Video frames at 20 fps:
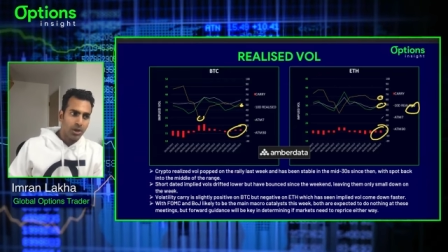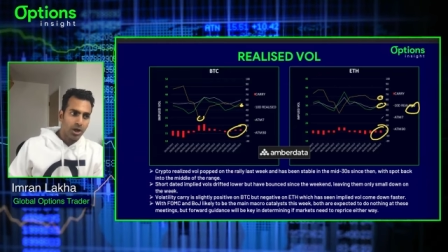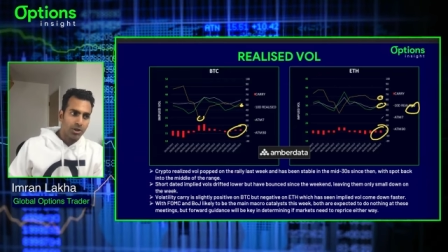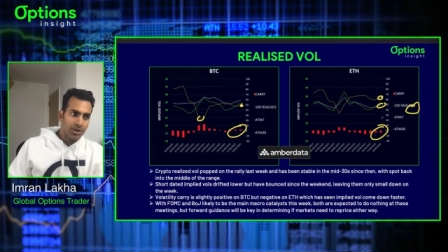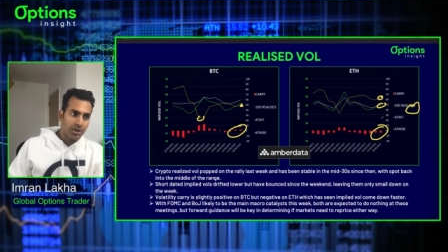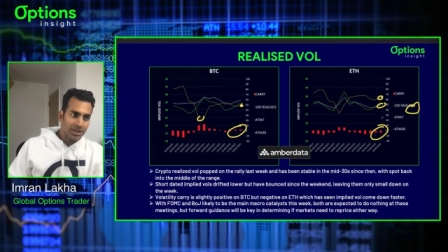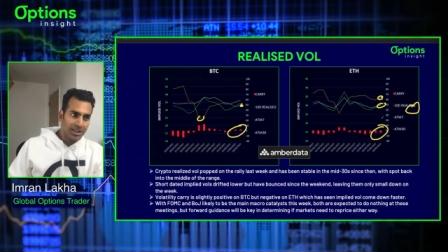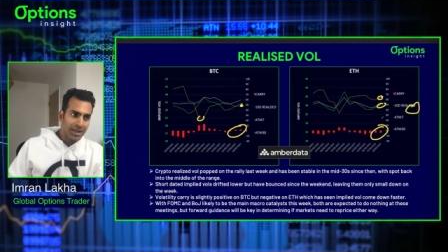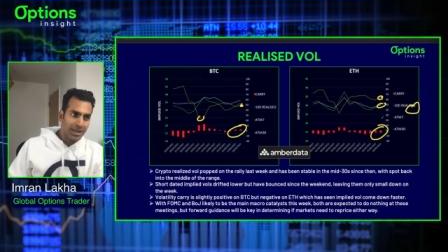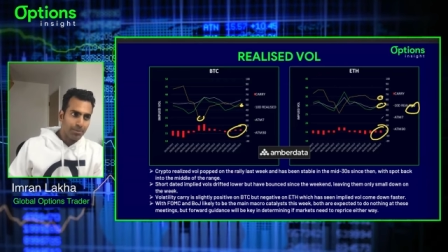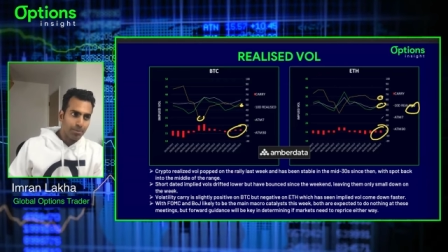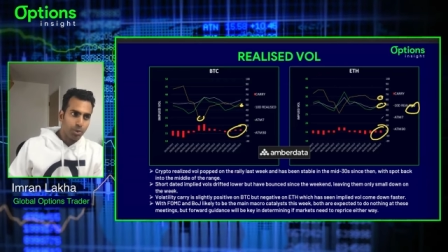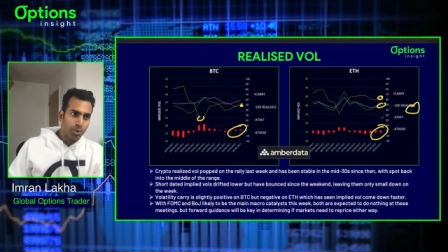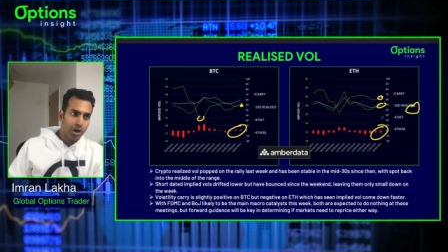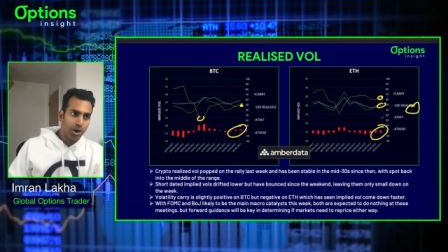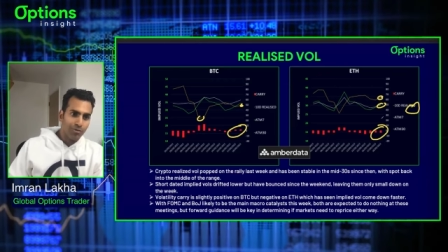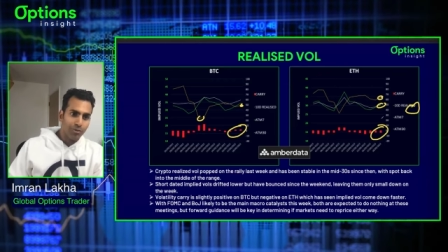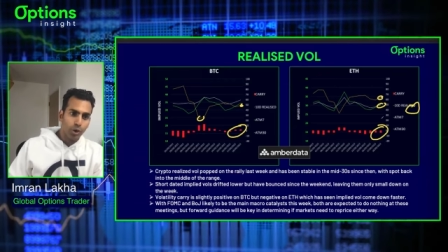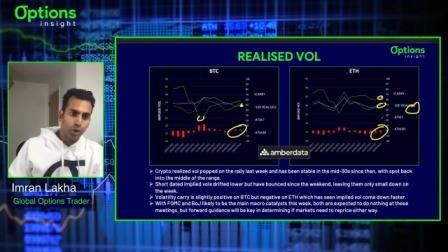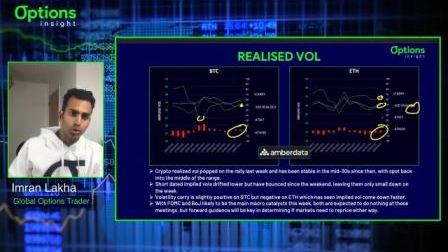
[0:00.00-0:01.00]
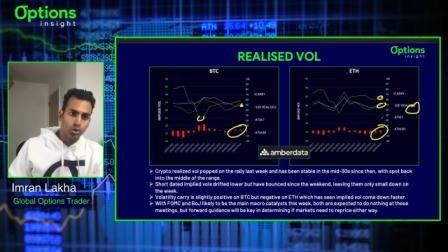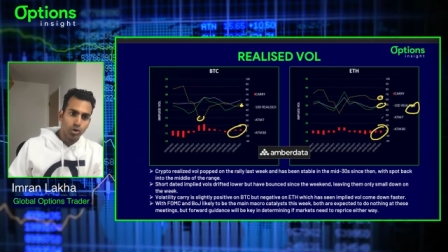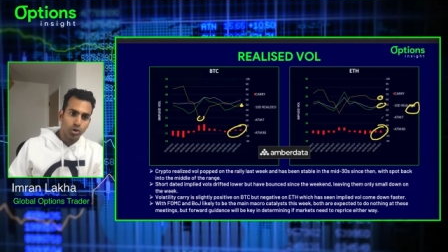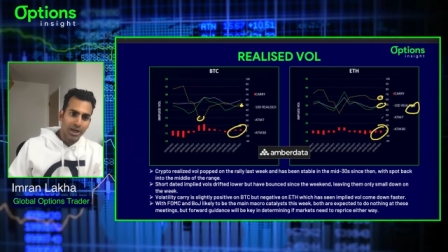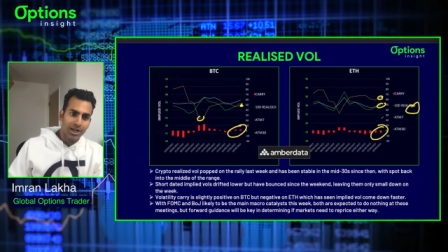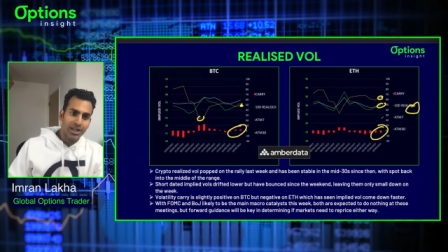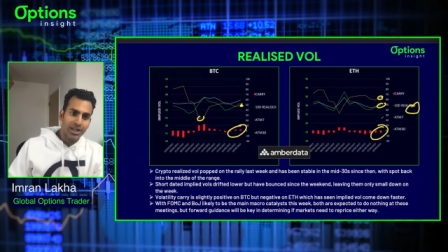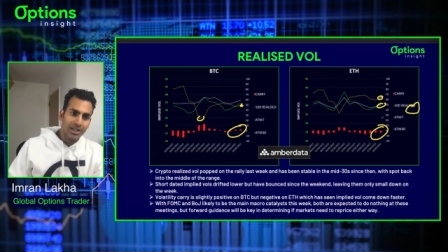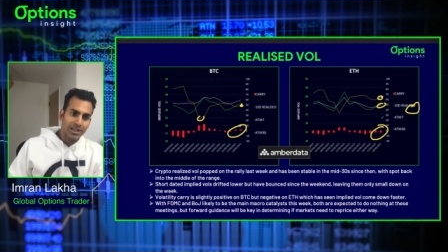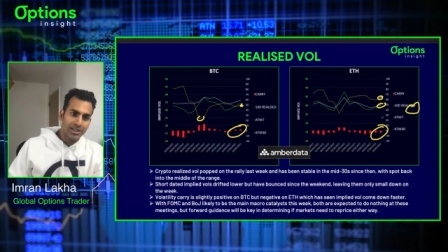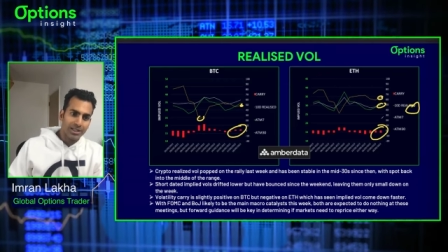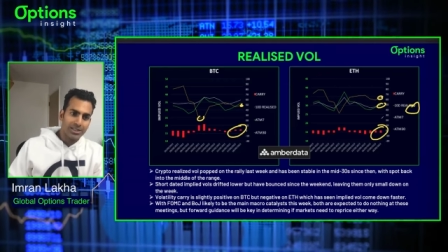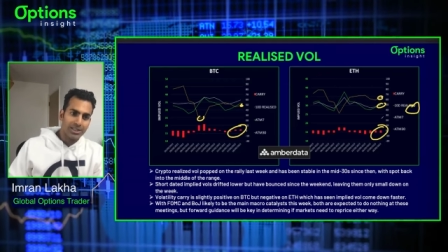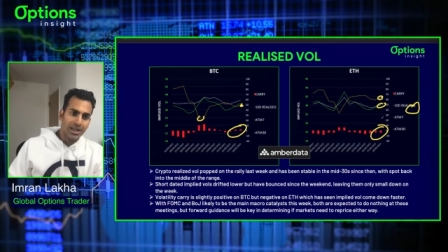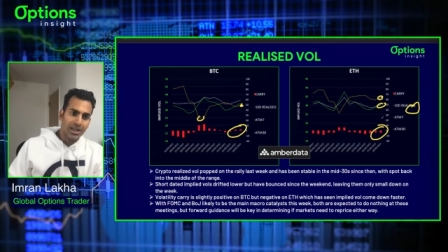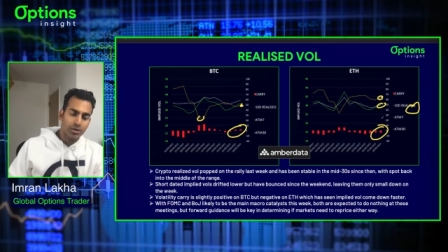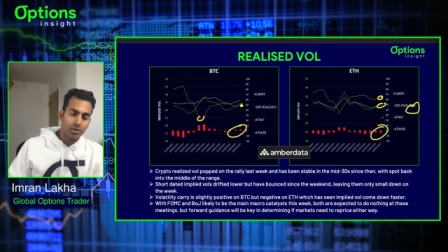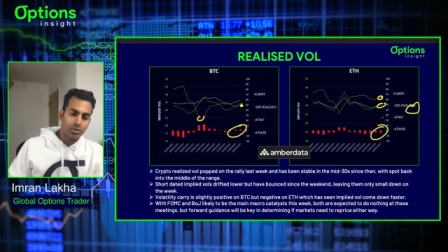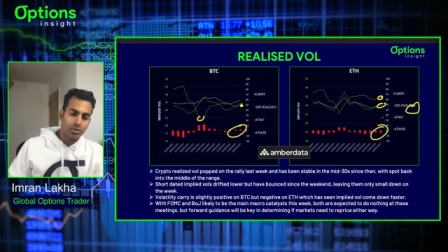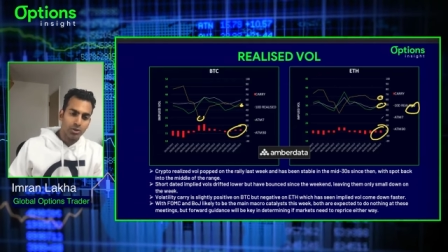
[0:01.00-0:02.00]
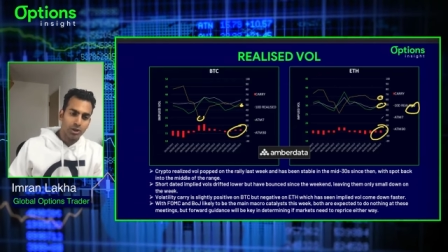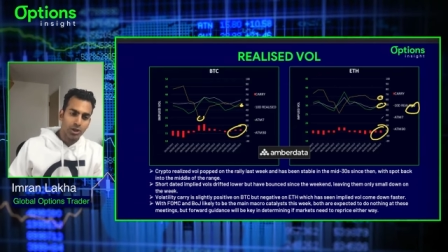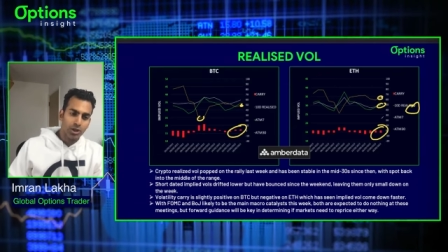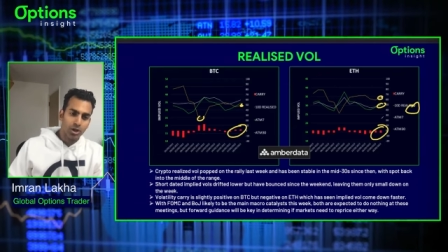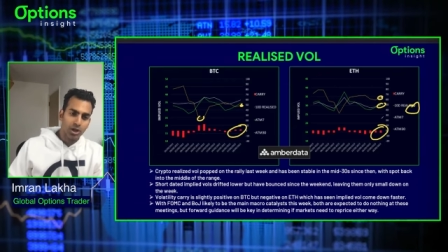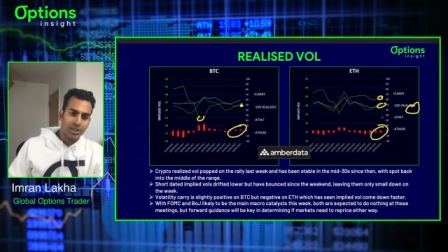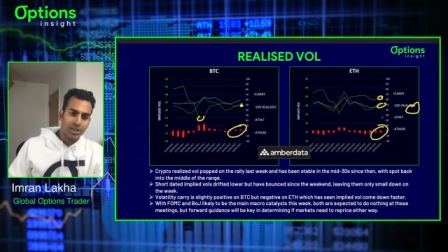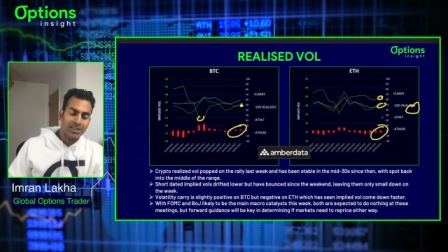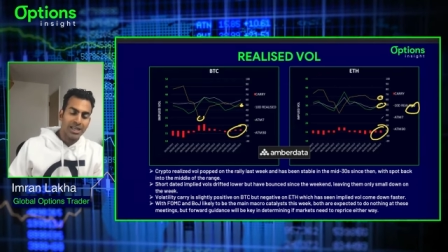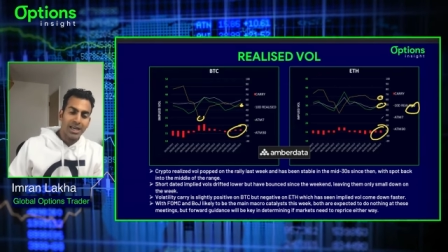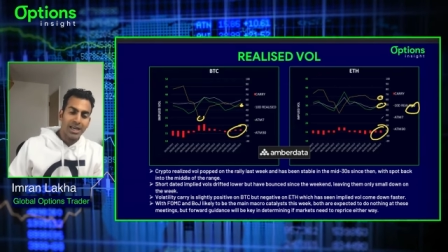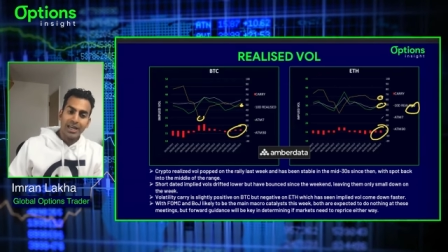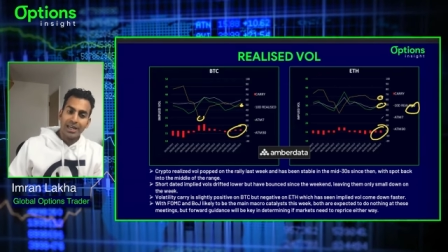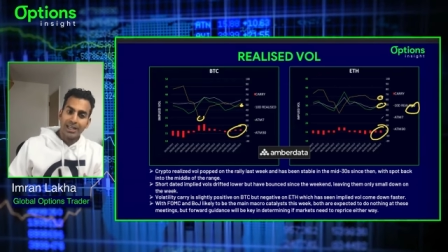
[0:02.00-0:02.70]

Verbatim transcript: I think the implied vol trading at a discount to realized